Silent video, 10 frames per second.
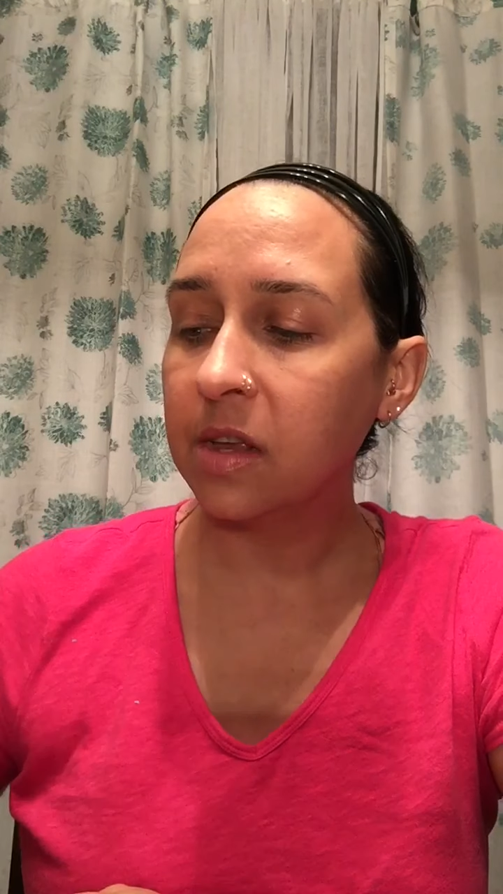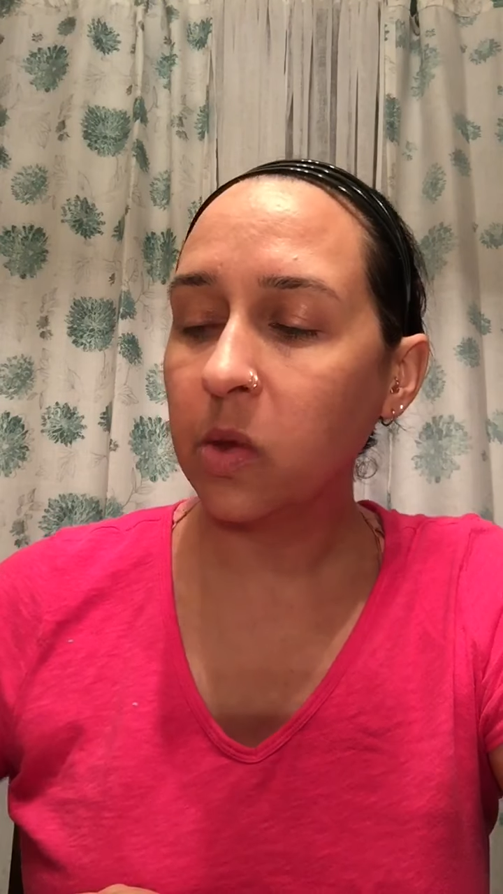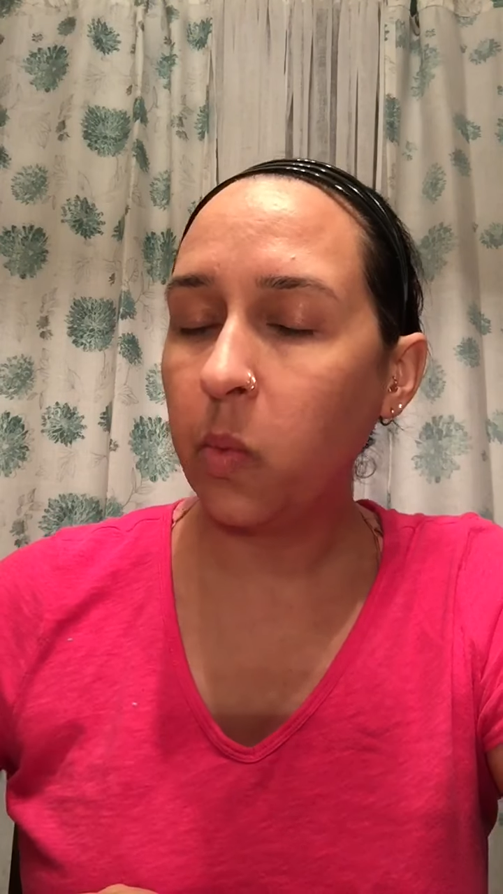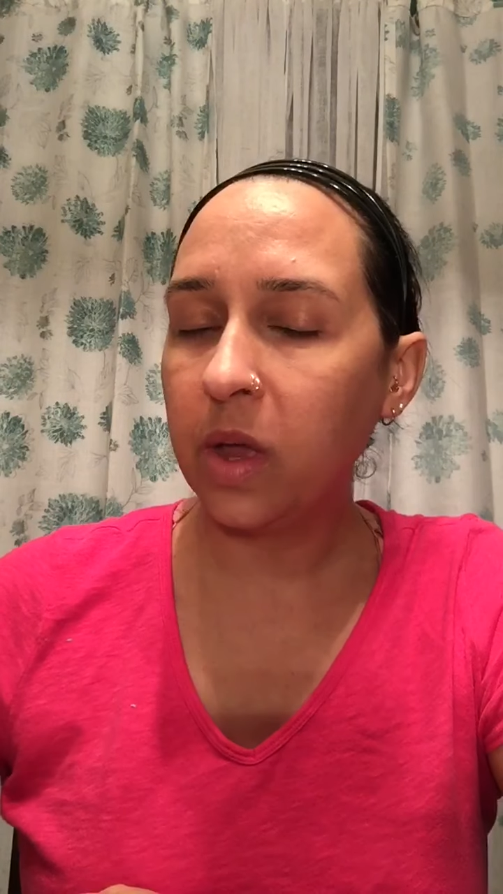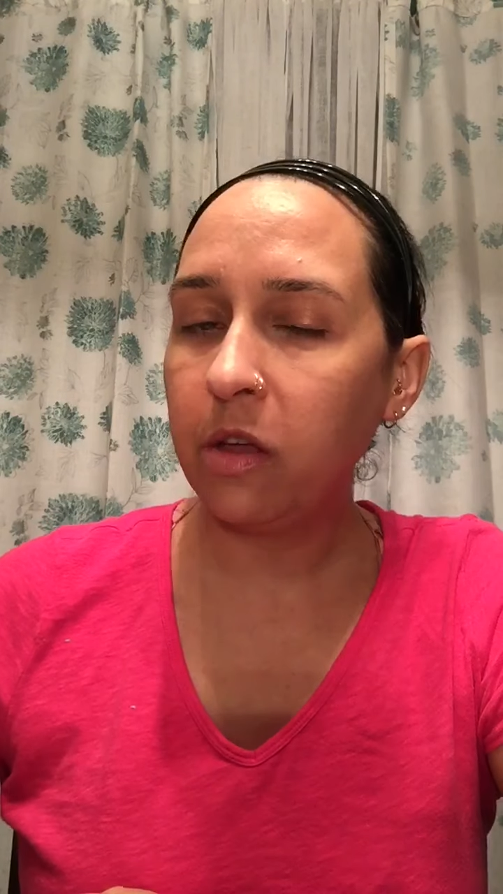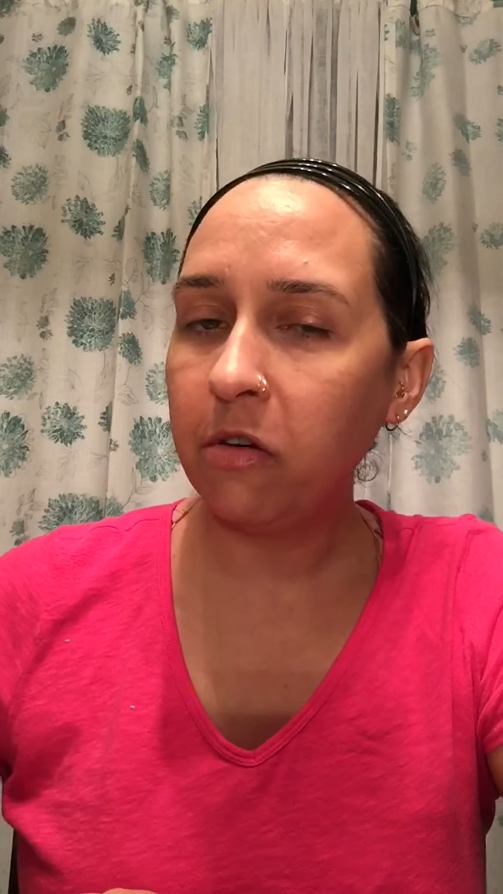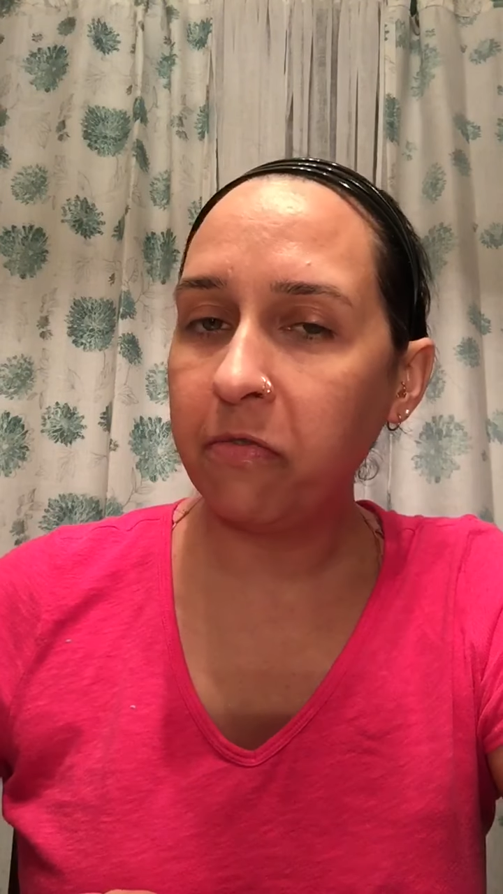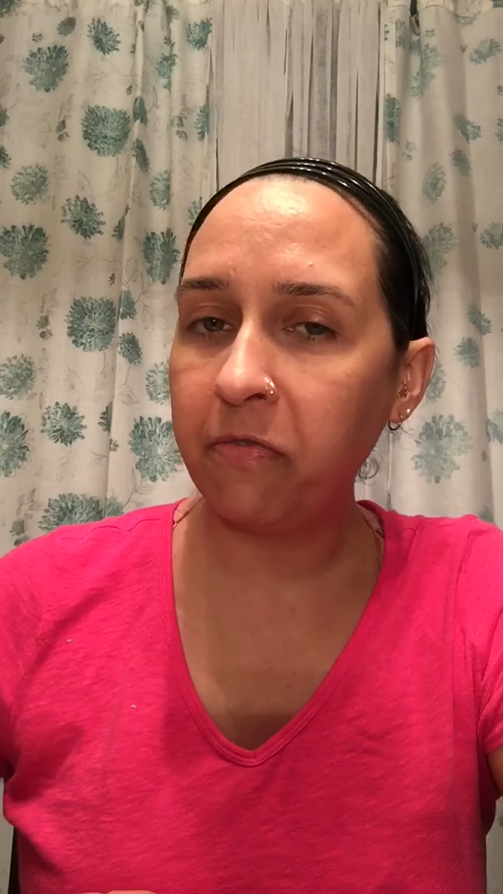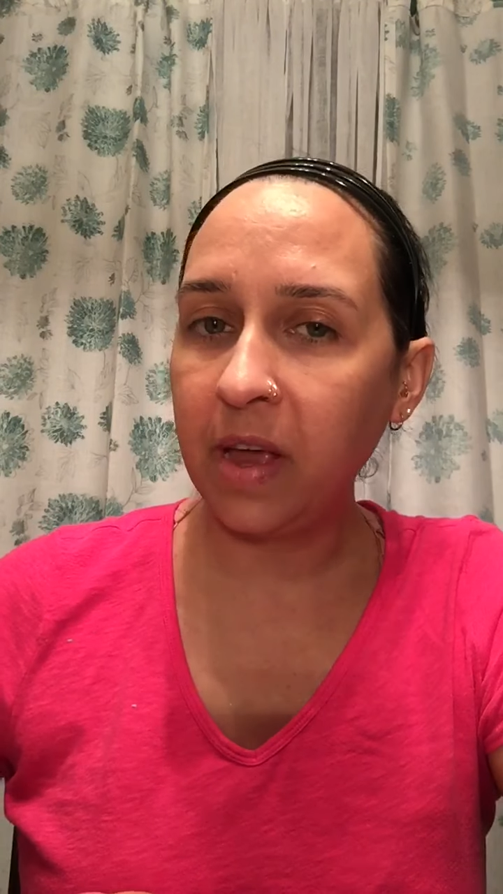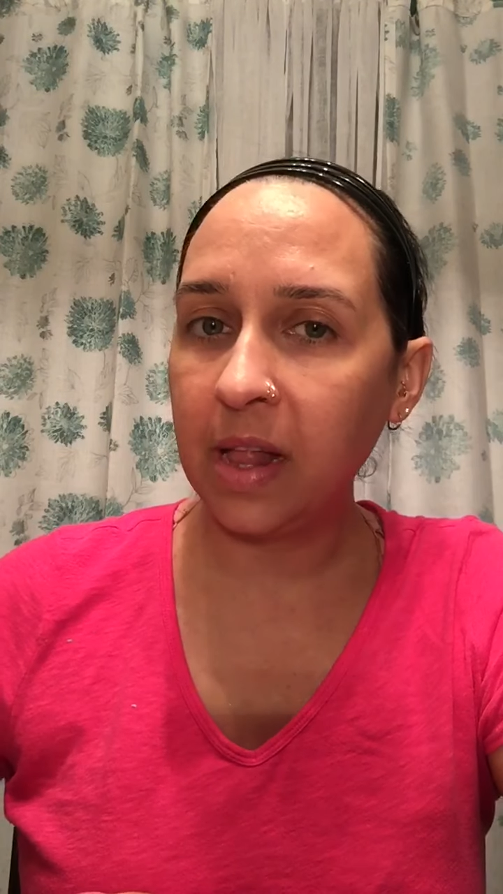So while you're
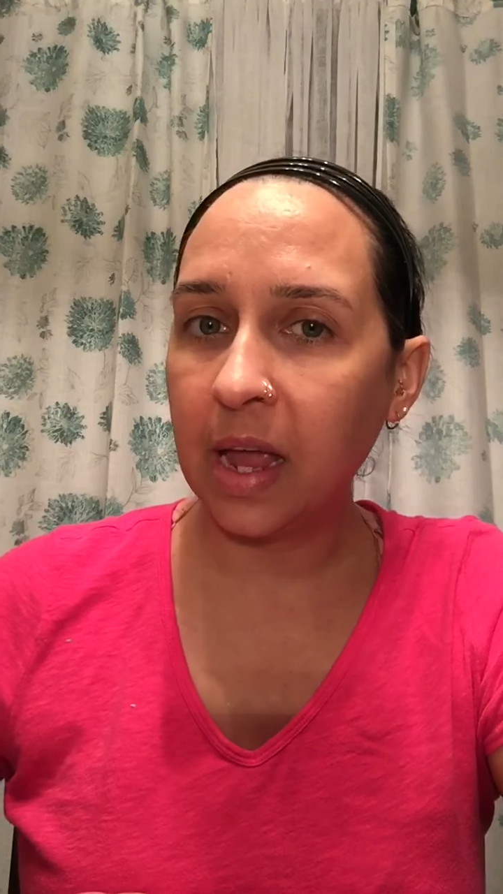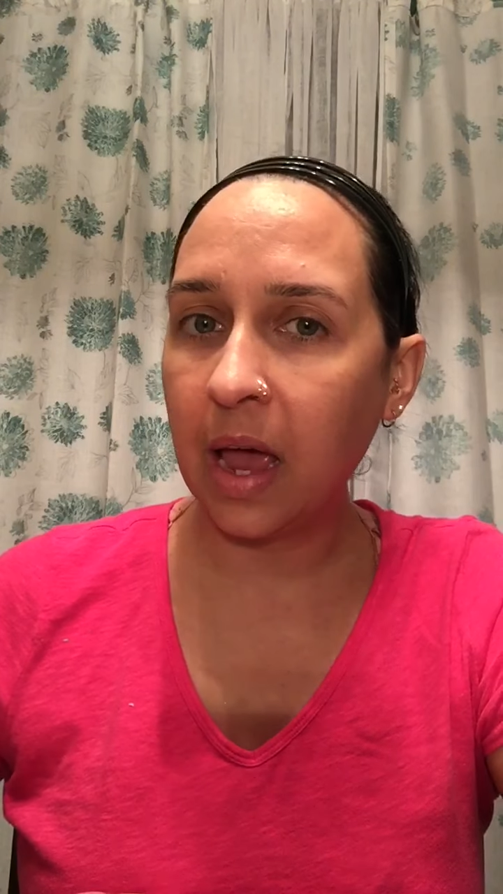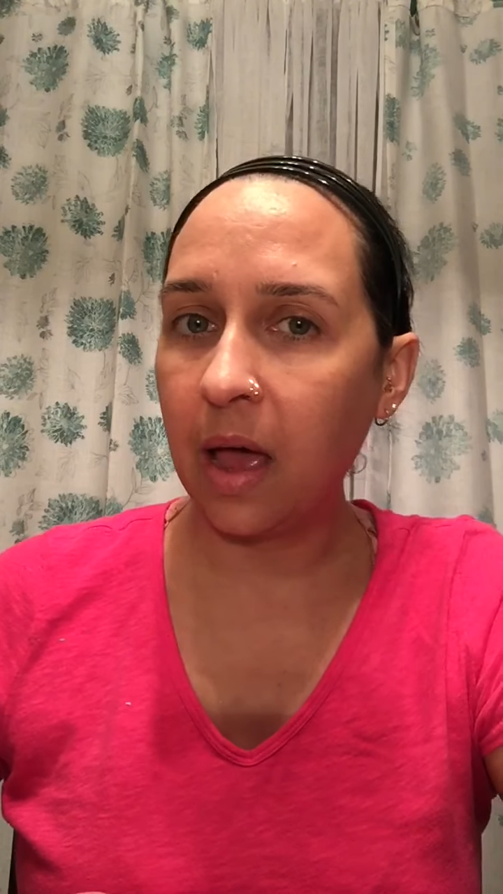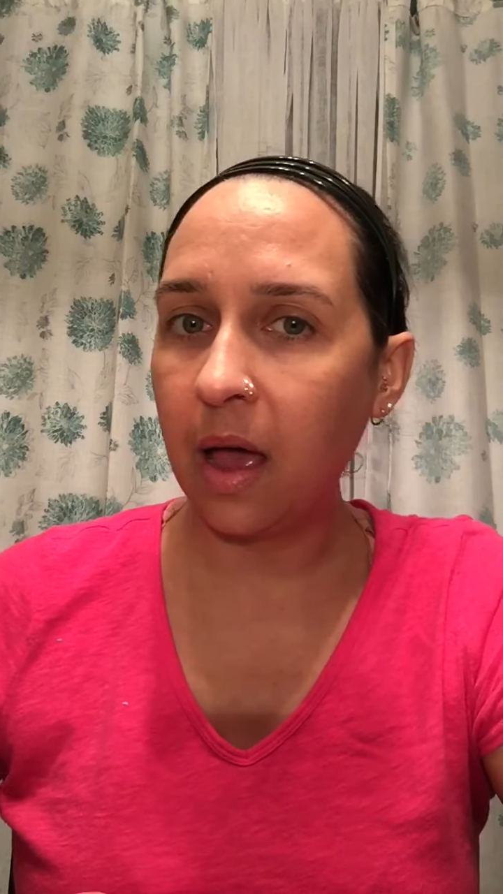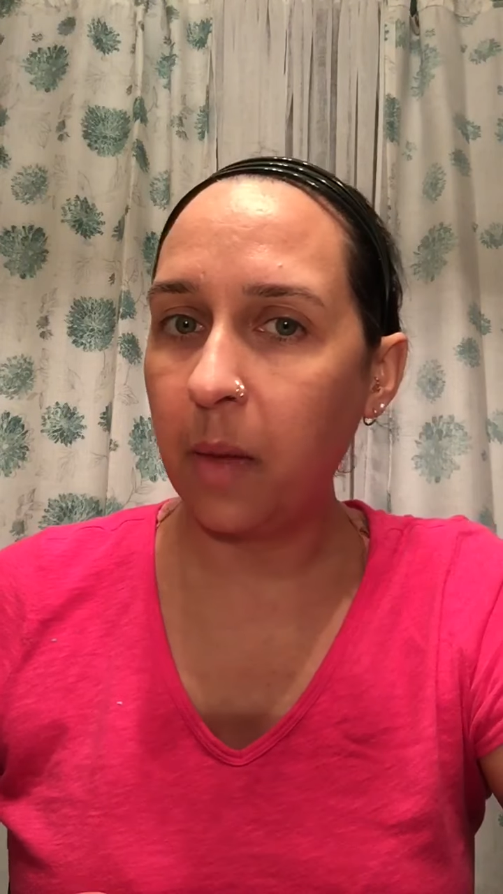feeling